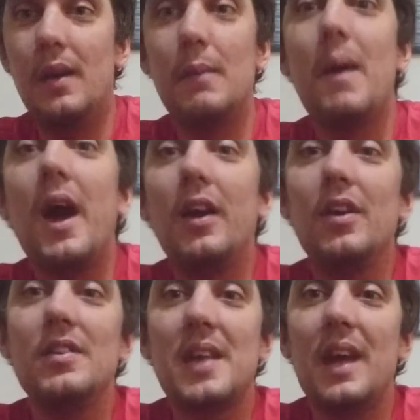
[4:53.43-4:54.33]
The
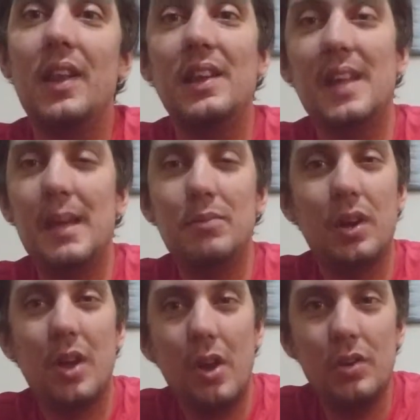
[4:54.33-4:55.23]
Mariners A-League team's not
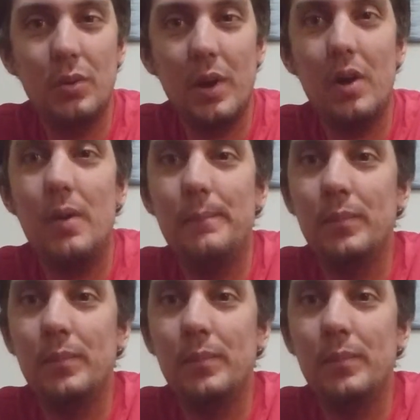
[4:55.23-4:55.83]
going too well.